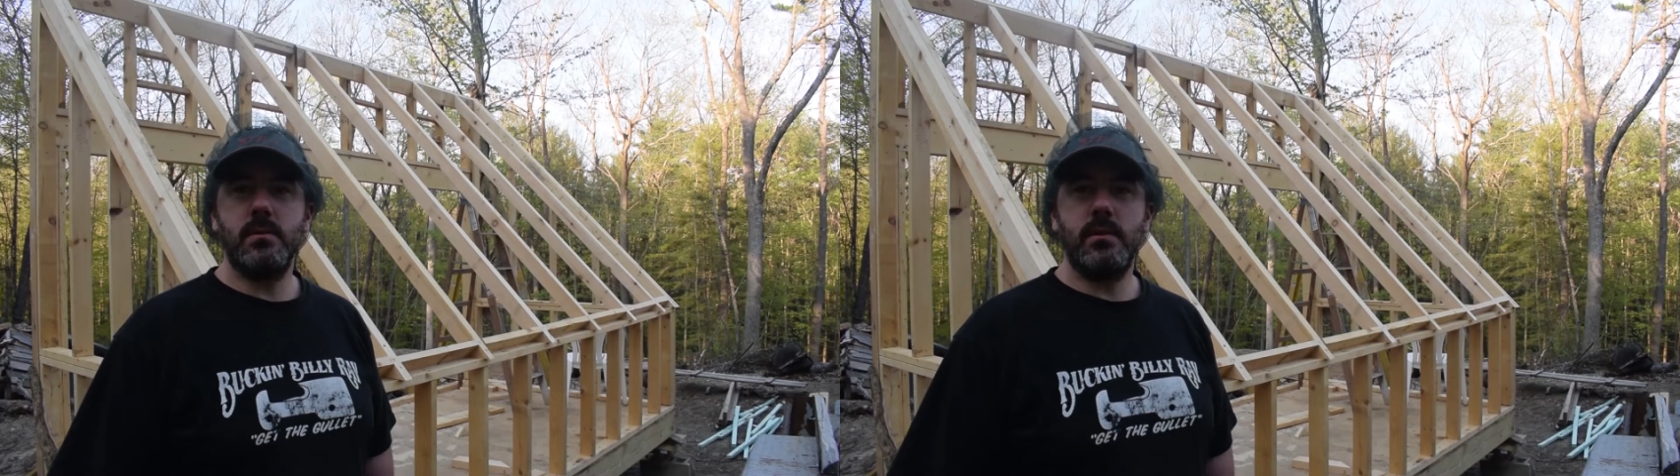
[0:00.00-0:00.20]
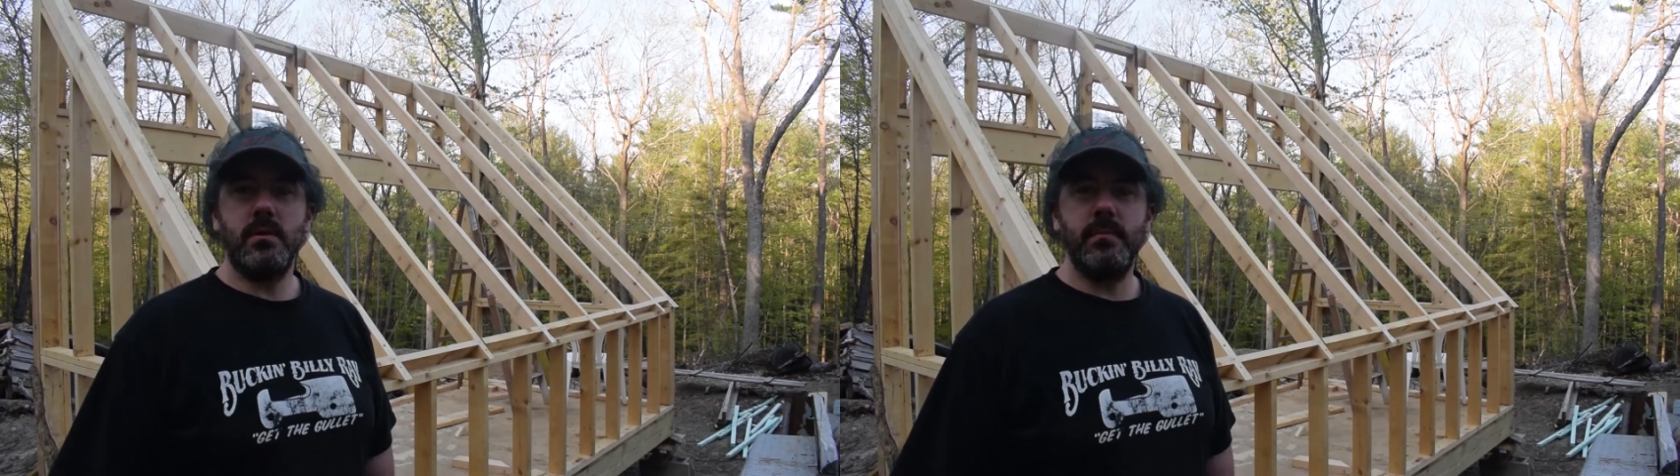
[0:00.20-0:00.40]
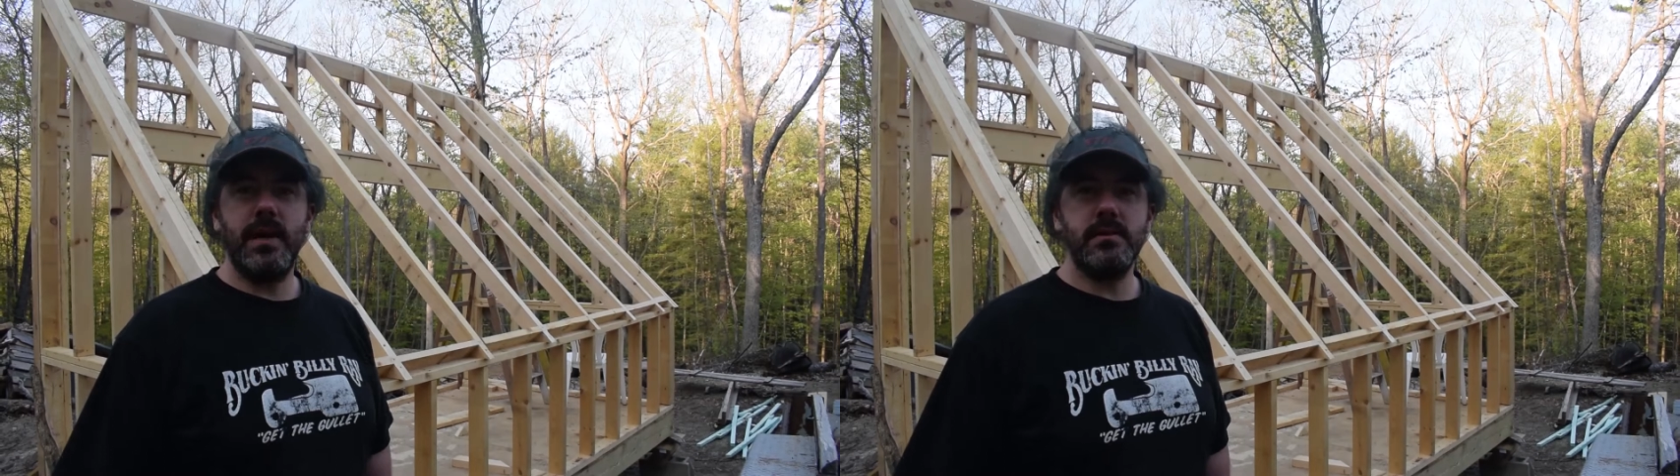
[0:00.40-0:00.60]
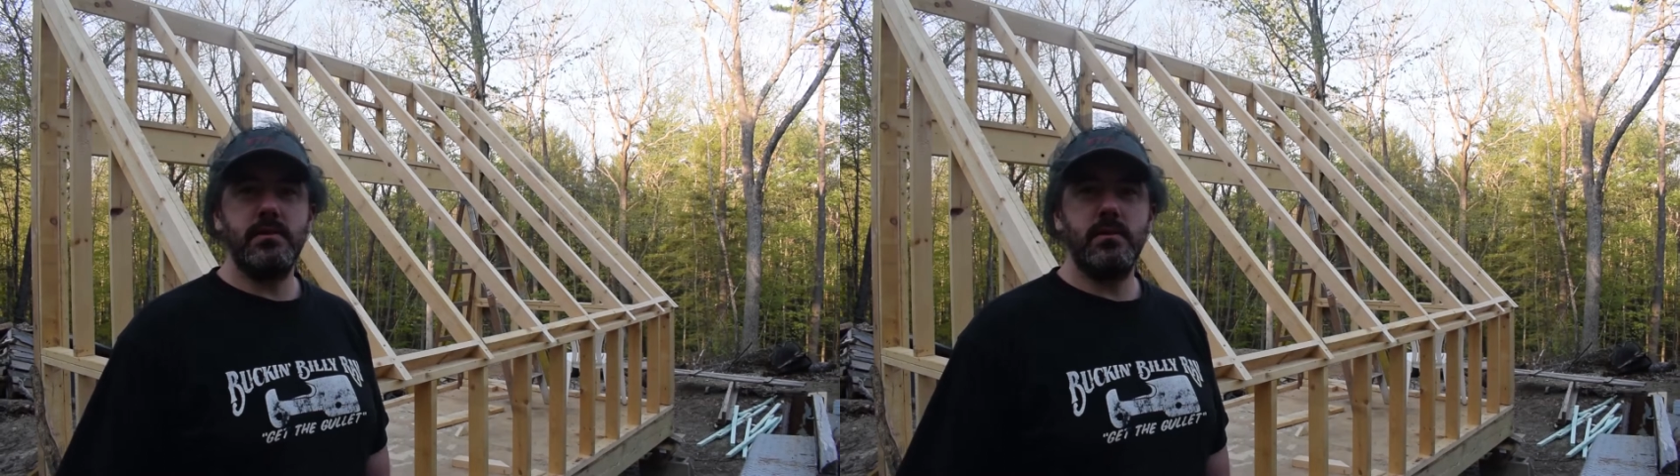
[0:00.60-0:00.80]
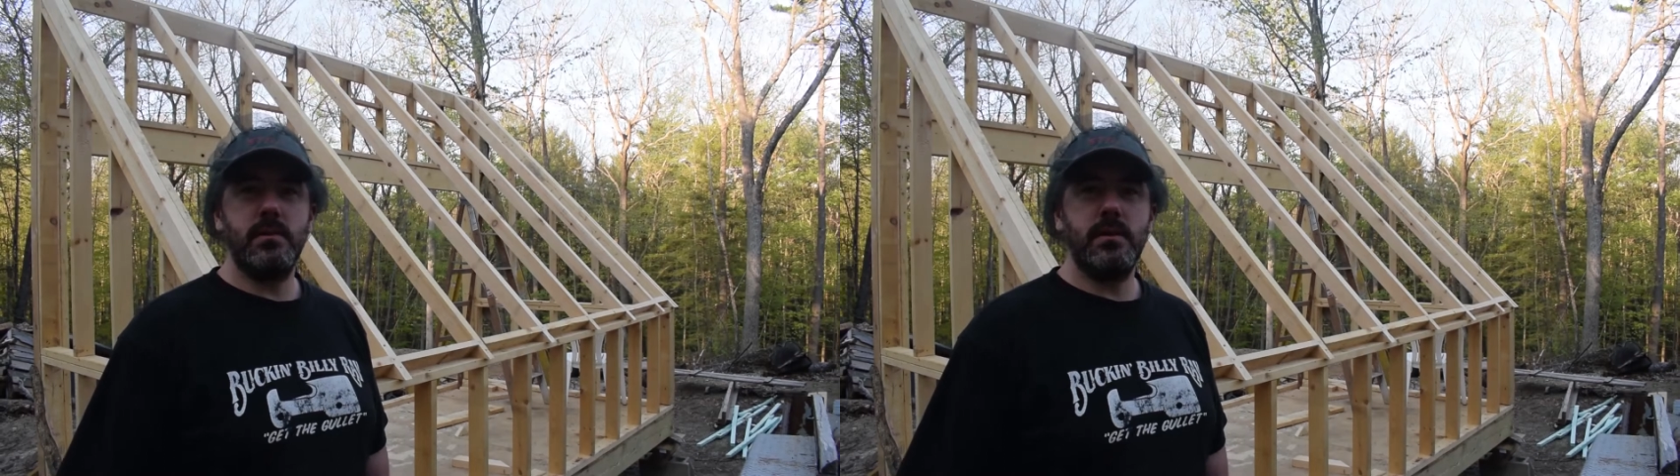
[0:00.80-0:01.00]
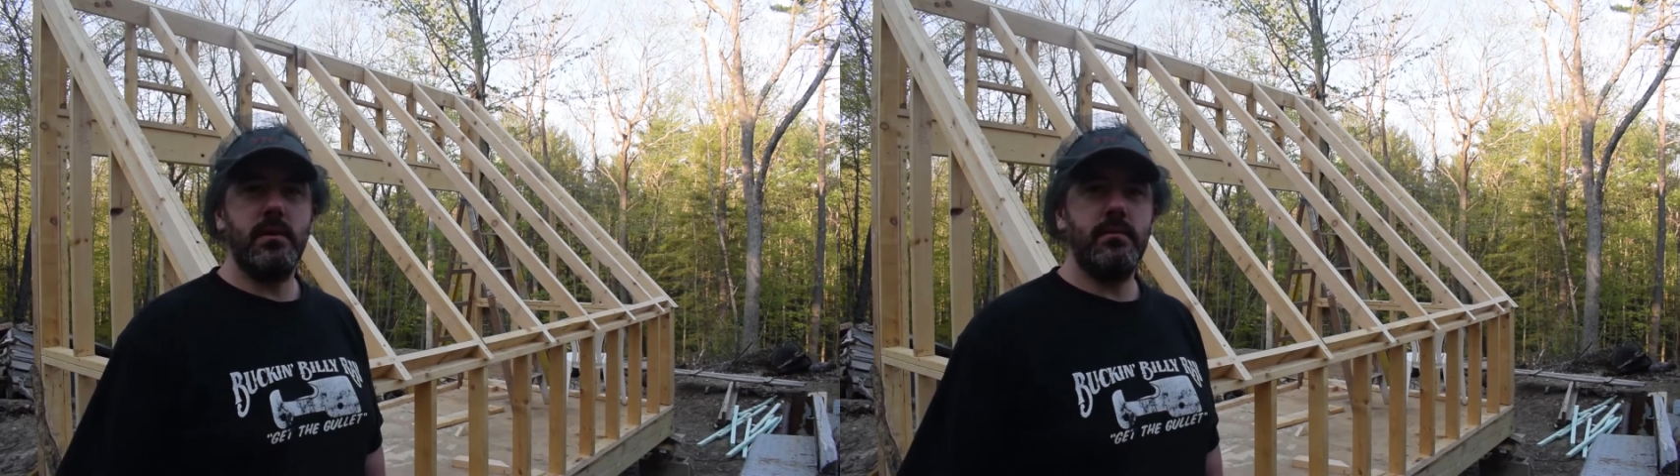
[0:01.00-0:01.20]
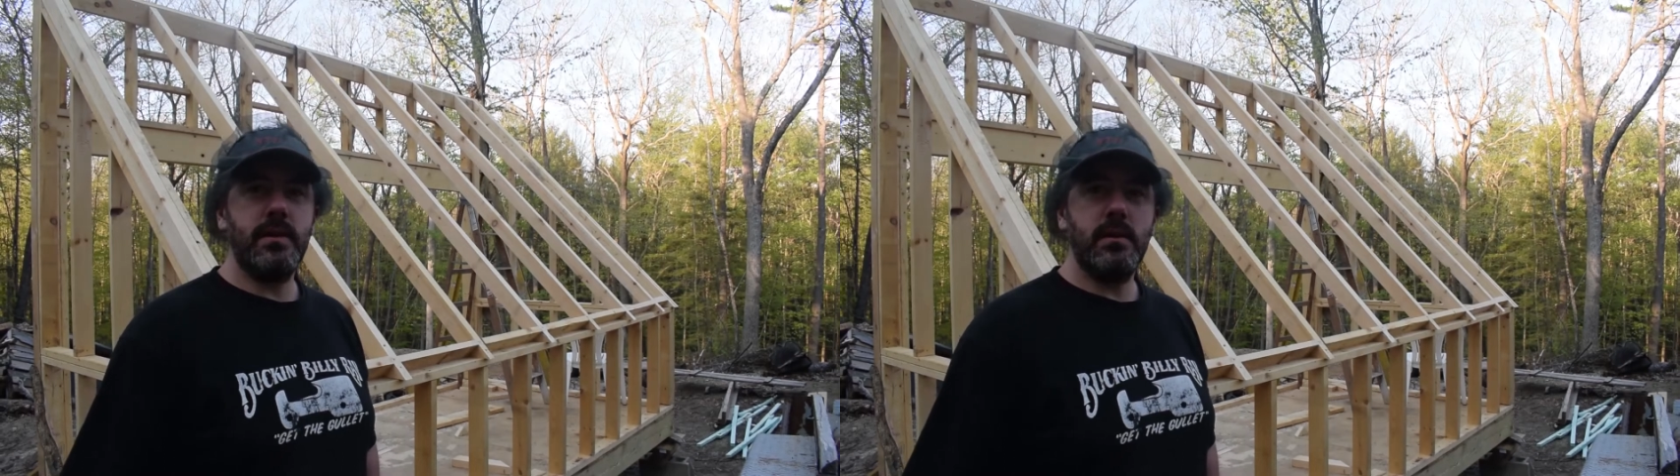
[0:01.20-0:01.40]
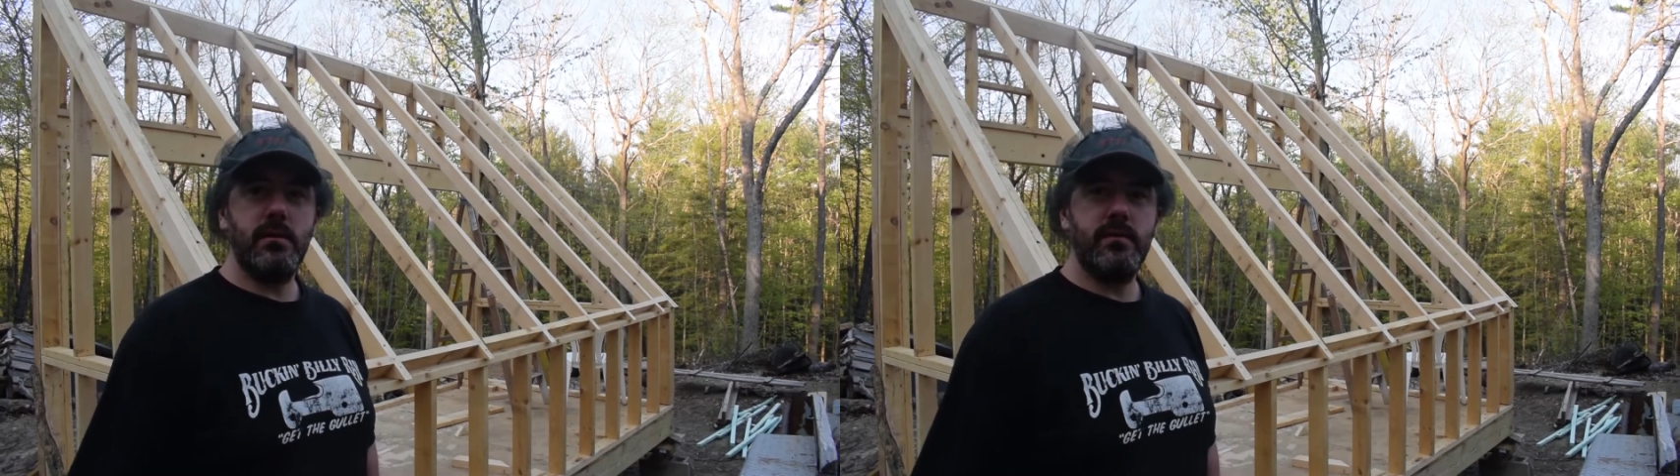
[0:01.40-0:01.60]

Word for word: Welcome back to another video